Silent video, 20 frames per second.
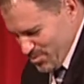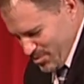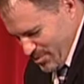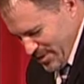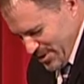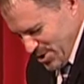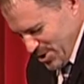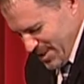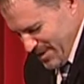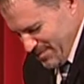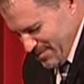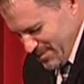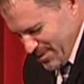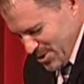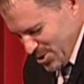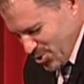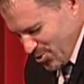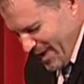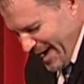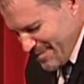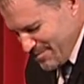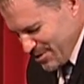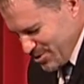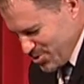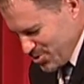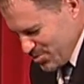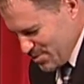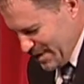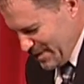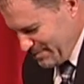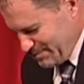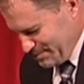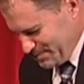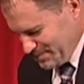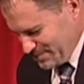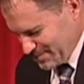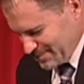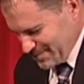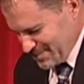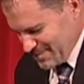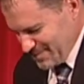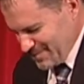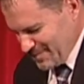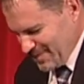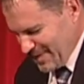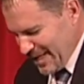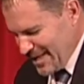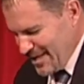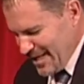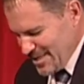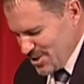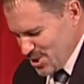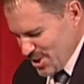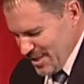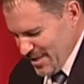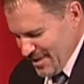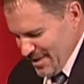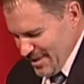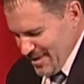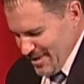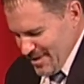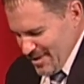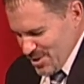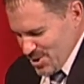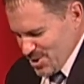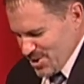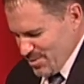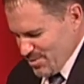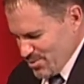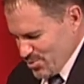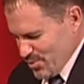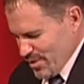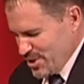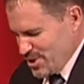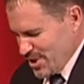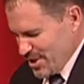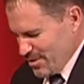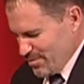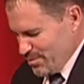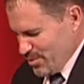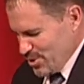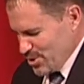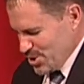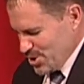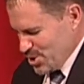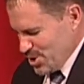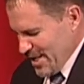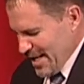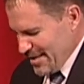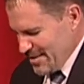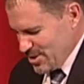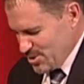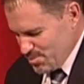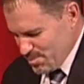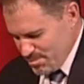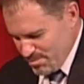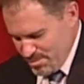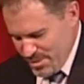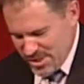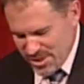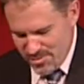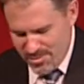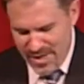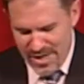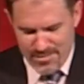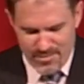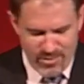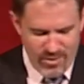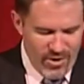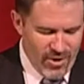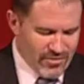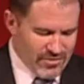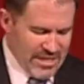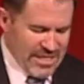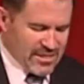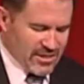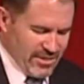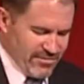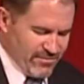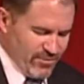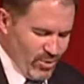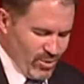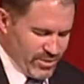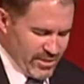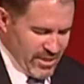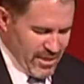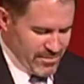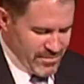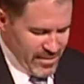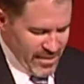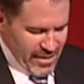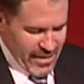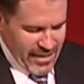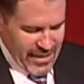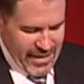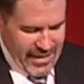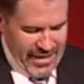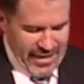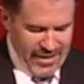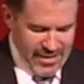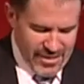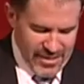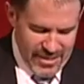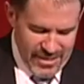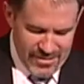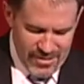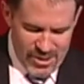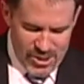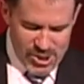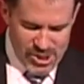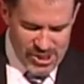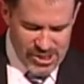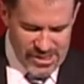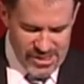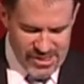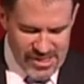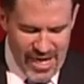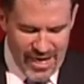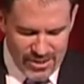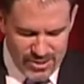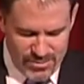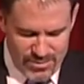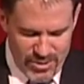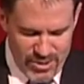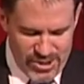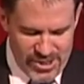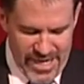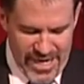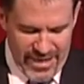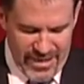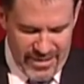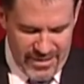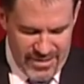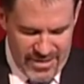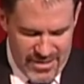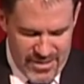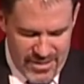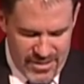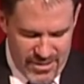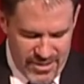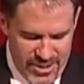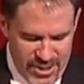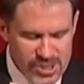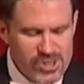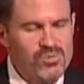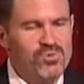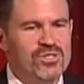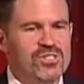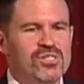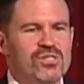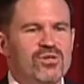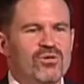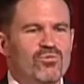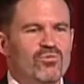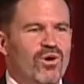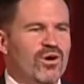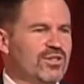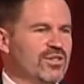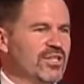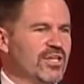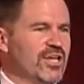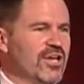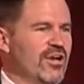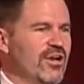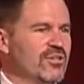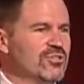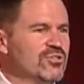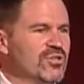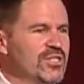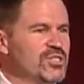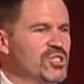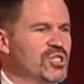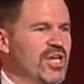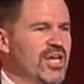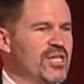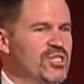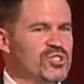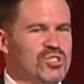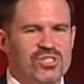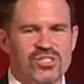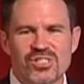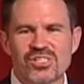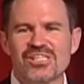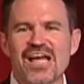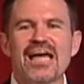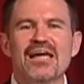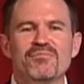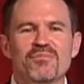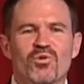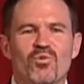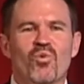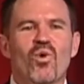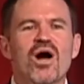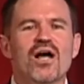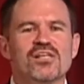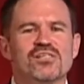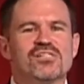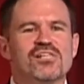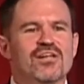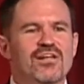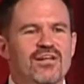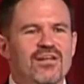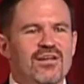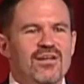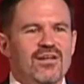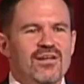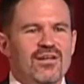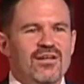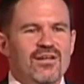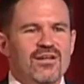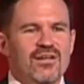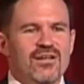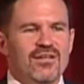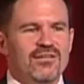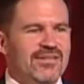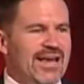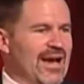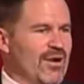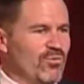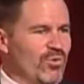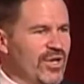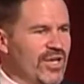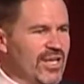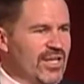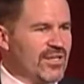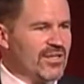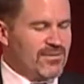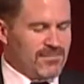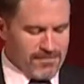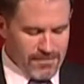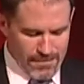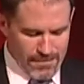when she described it to me, at night she was reaching in her purse, and she had this piece of paper all neatly folded up. And she says, Dr. Birchak, this was what the character education assignment was that week.